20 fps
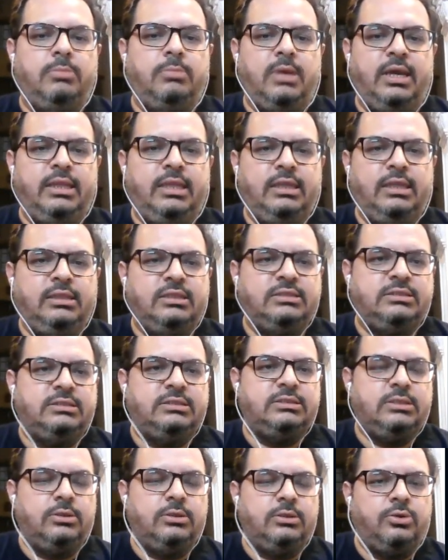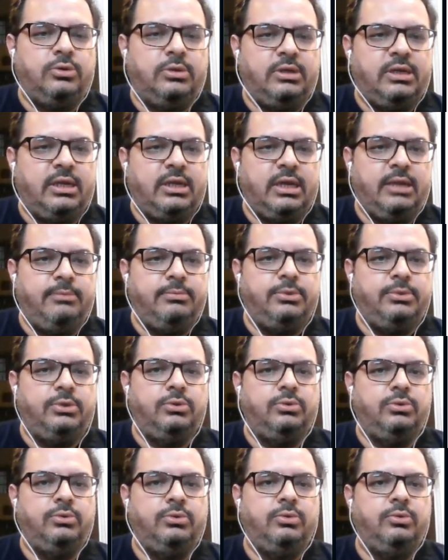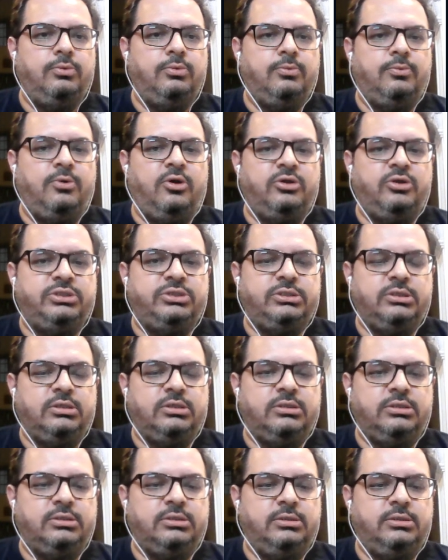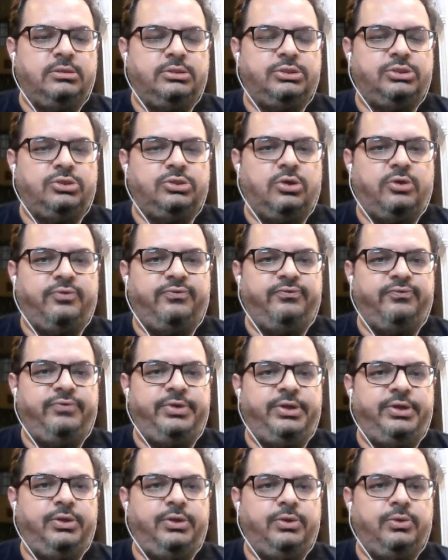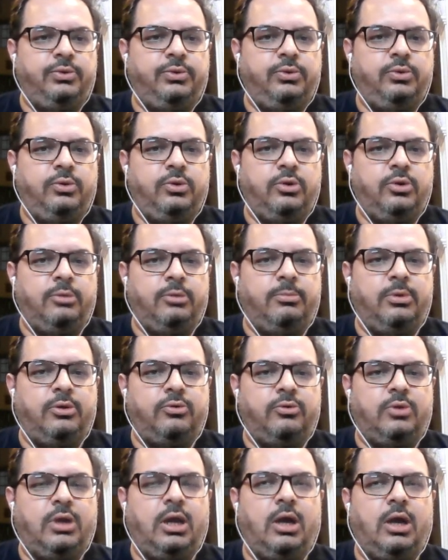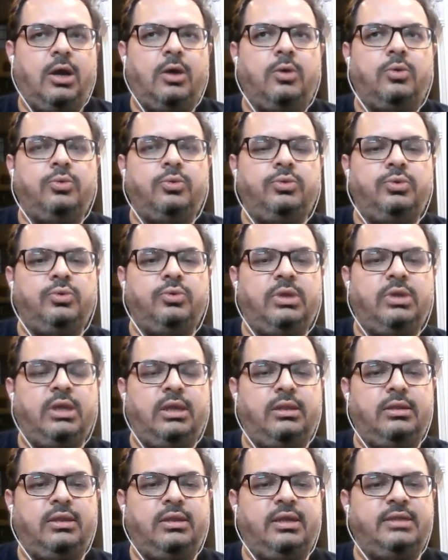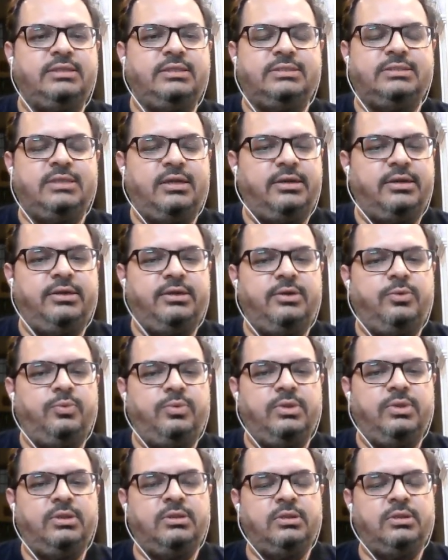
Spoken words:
I think this is a good time to watch a short video about how you can get started with